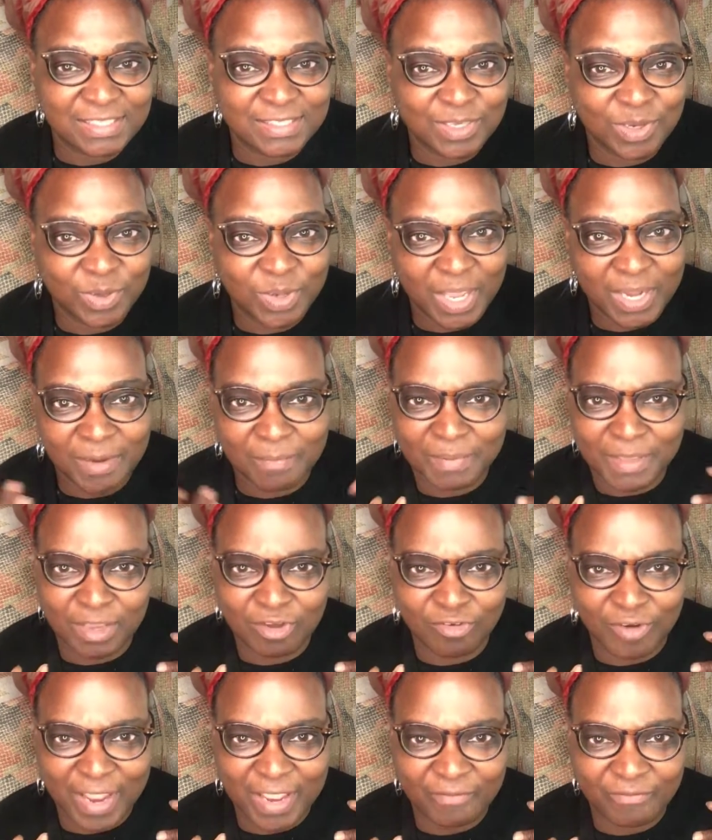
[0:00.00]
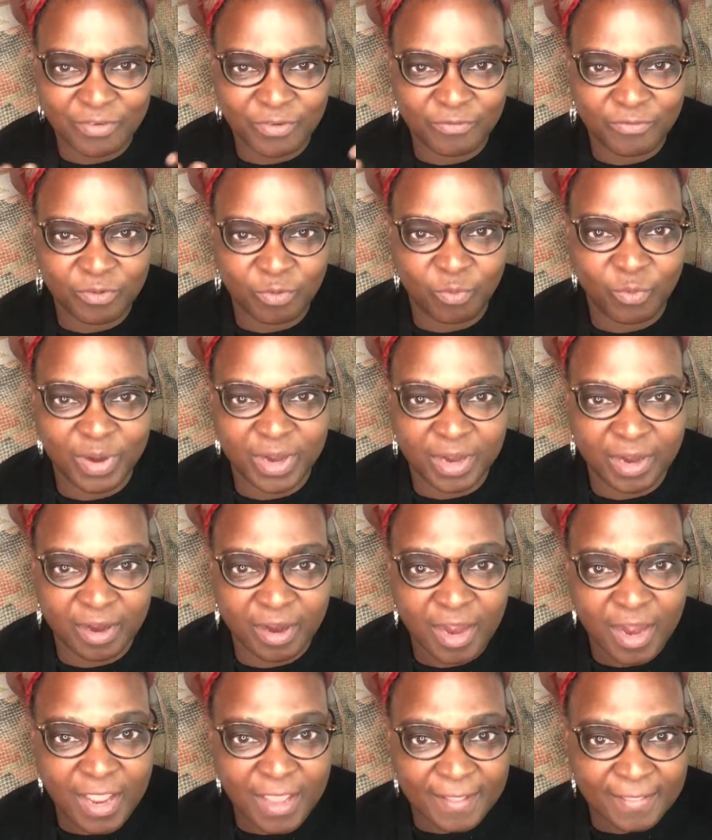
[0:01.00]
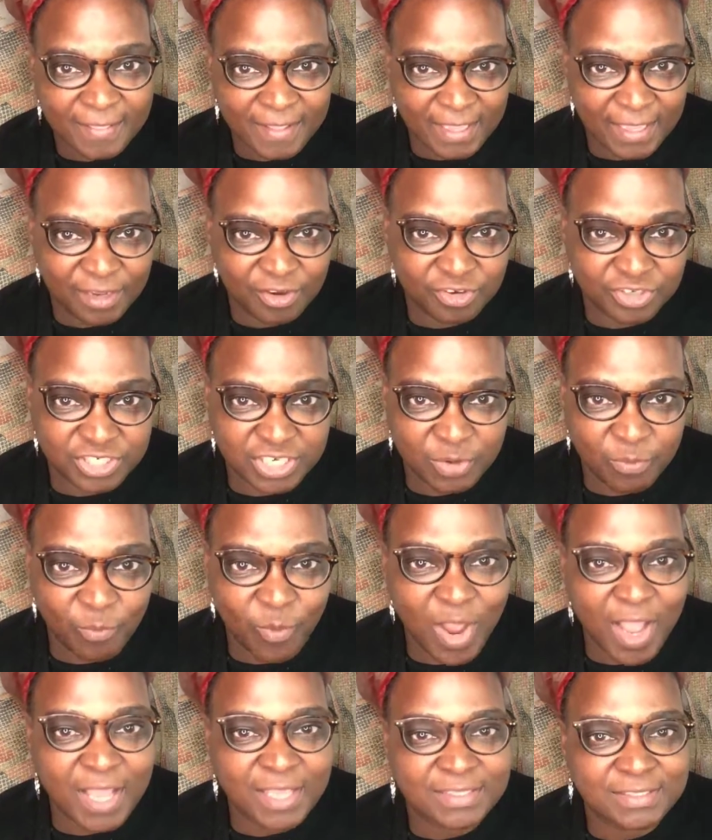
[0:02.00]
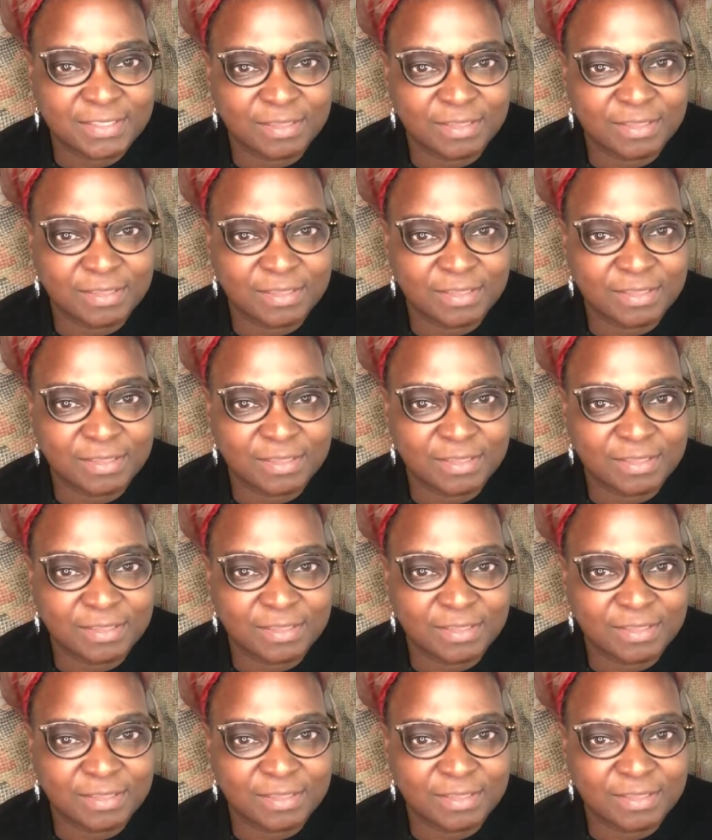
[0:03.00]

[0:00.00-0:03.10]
So kind of be grateful for where the energy was.